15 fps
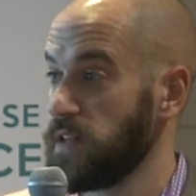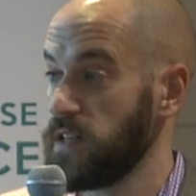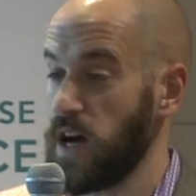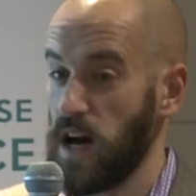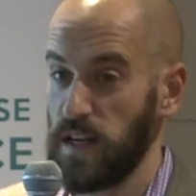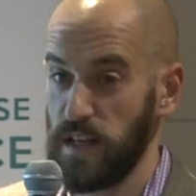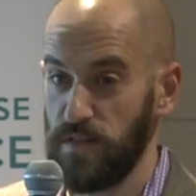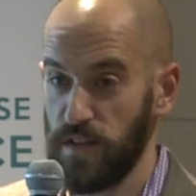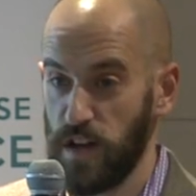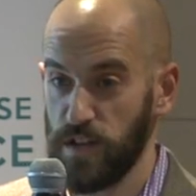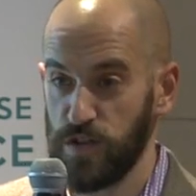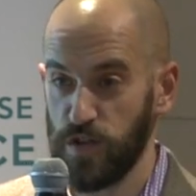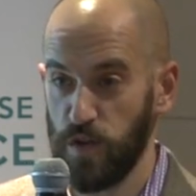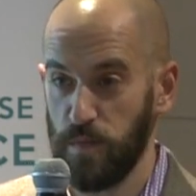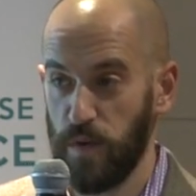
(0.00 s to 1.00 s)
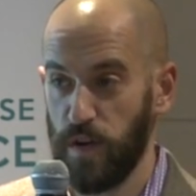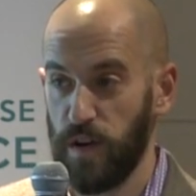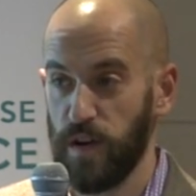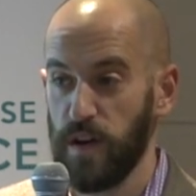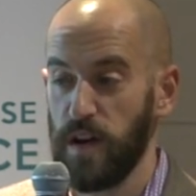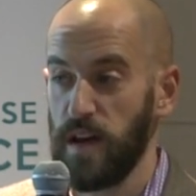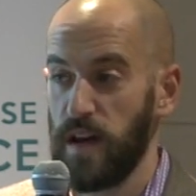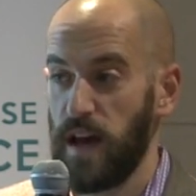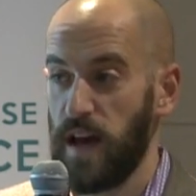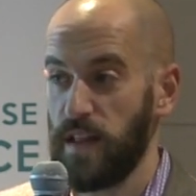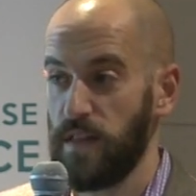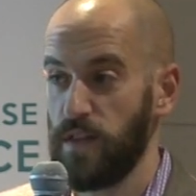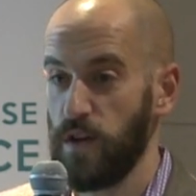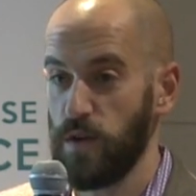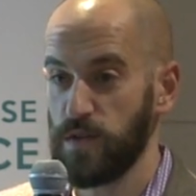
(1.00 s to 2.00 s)
not even on tumor,
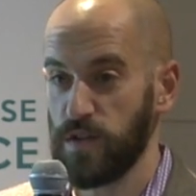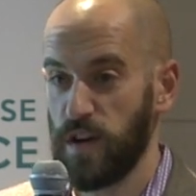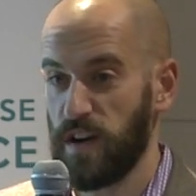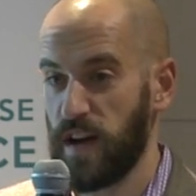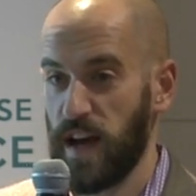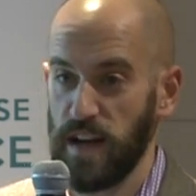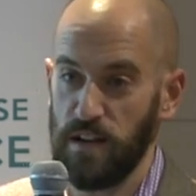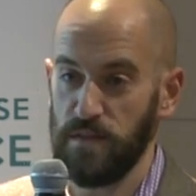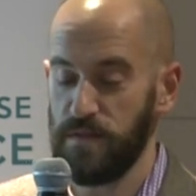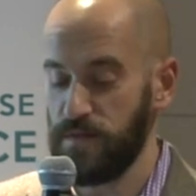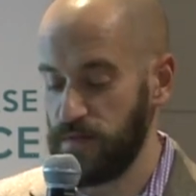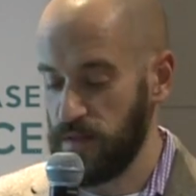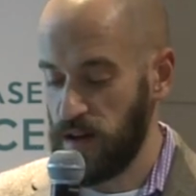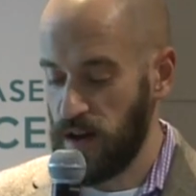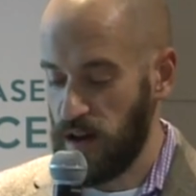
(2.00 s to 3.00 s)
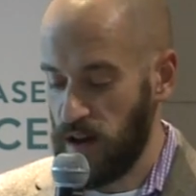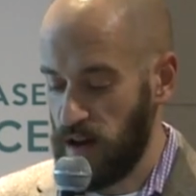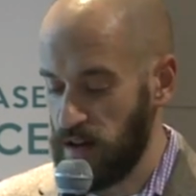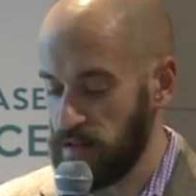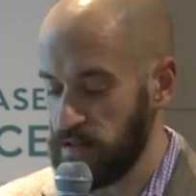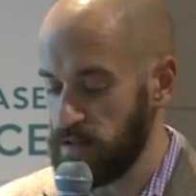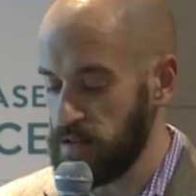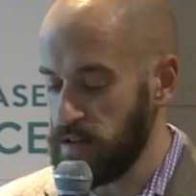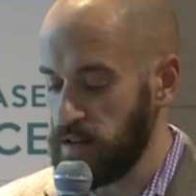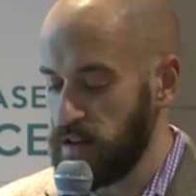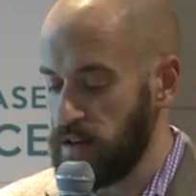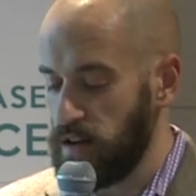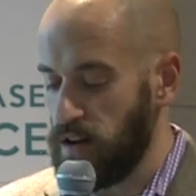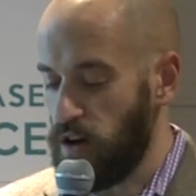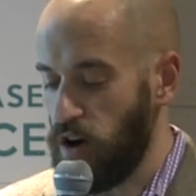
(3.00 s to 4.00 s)
and those are kind of
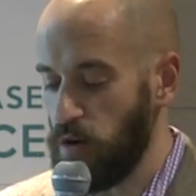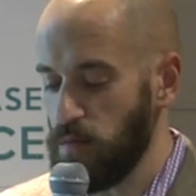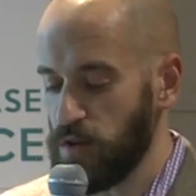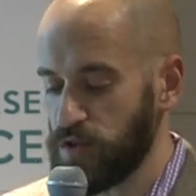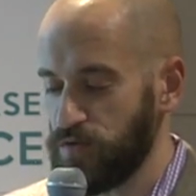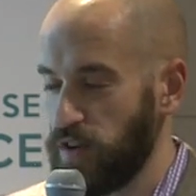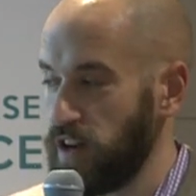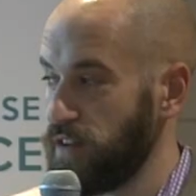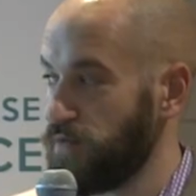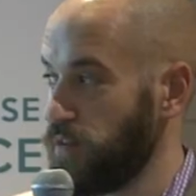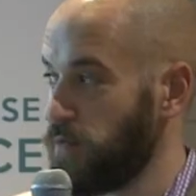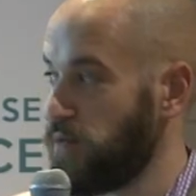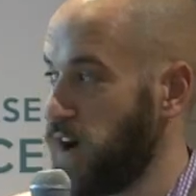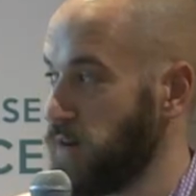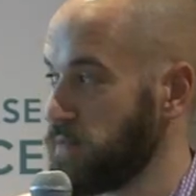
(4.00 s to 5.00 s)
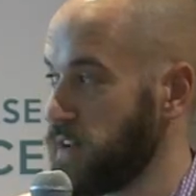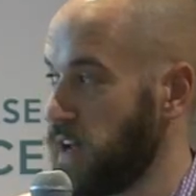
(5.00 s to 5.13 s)
almost ready for prime